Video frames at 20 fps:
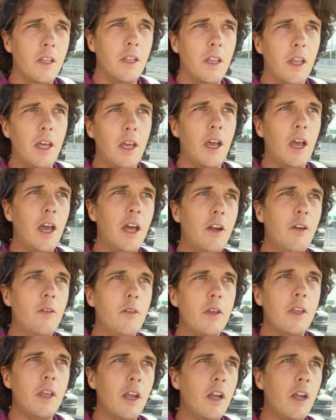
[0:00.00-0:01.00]
Like, I
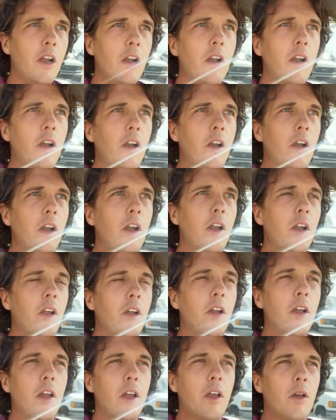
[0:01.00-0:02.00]
don't care
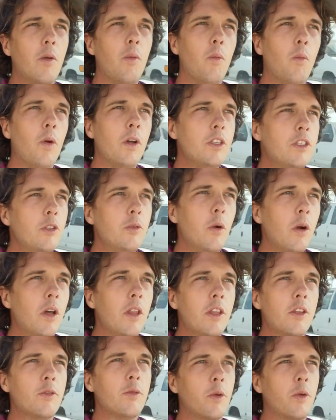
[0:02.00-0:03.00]
what you
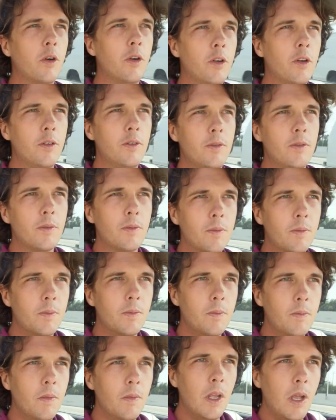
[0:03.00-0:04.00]
want in this
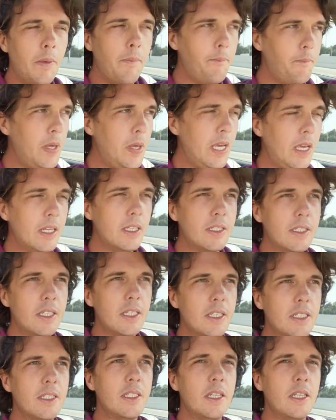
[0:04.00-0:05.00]
world. Be
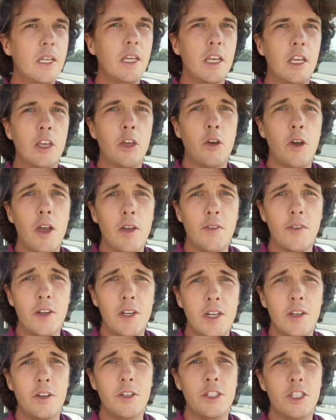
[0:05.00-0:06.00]
consistent and go after
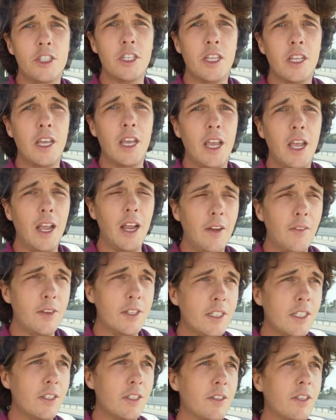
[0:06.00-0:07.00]
it diligently every
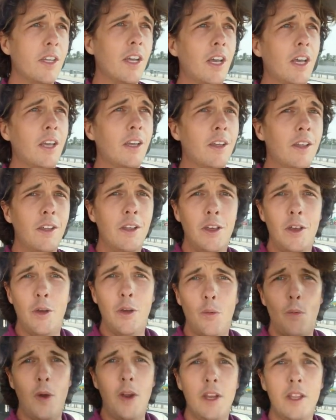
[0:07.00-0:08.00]
single day
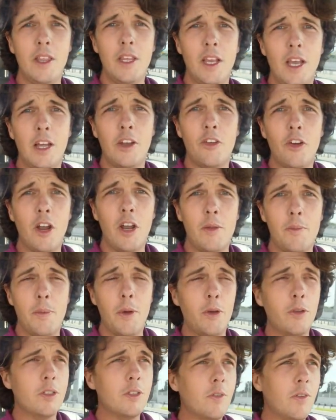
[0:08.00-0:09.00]
why do you think I try to
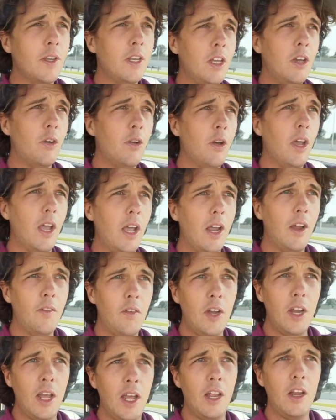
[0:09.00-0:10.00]
post a video
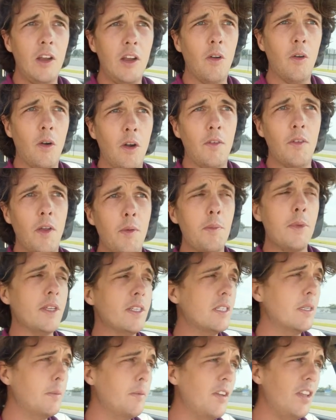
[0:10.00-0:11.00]
every day? Or if I
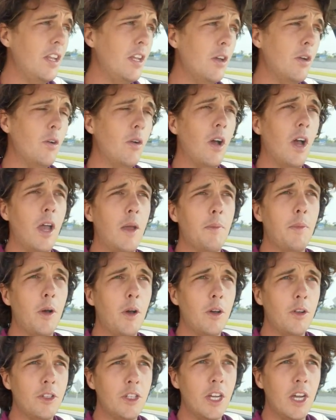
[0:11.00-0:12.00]
miss a video, I
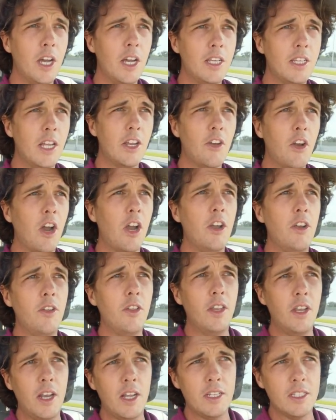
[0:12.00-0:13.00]
apologize. I try to do
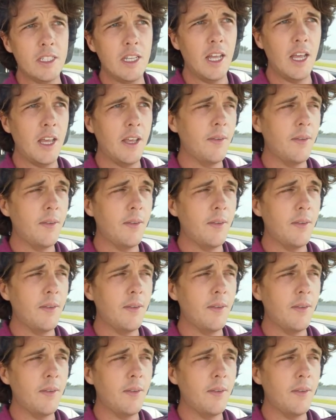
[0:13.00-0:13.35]
it the next day.